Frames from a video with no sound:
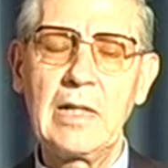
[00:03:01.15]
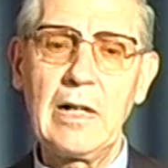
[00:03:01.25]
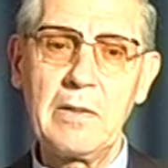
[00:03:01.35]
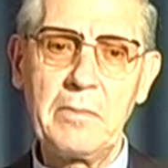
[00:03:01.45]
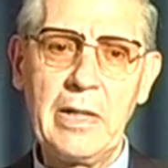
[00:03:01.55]

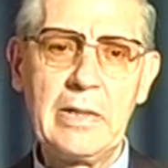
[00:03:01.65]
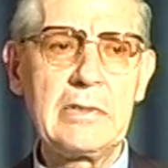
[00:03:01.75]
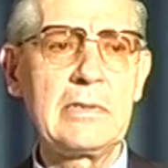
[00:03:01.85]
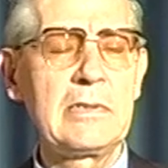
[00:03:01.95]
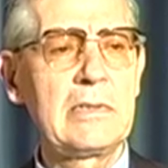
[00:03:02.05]
our
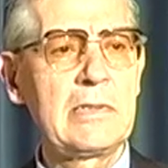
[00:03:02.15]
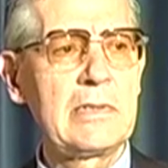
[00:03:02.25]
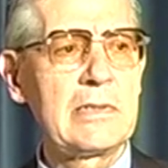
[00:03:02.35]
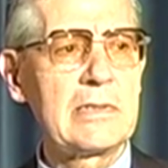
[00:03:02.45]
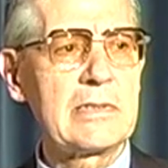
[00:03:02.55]
men,
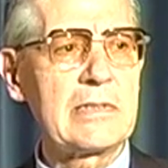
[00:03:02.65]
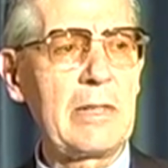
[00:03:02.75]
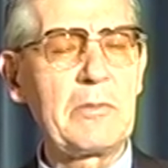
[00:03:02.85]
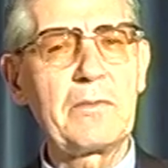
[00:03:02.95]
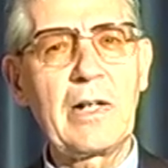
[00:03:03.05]

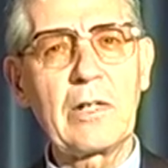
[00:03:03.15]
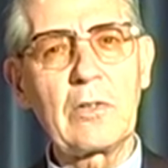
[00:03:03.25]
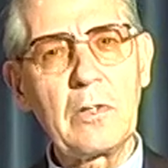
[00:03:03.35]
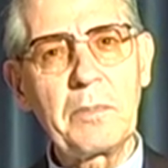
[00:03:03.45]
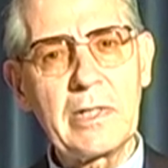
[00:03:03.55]
some of our
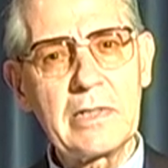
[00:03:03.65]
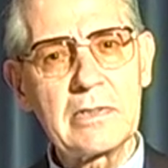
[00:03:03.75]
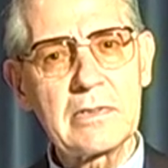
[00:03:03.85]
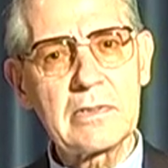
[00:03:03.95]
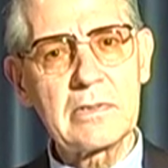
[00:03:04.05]

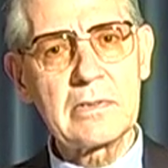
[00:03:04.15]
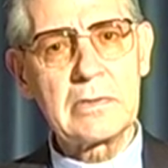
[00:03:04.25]
cooperators,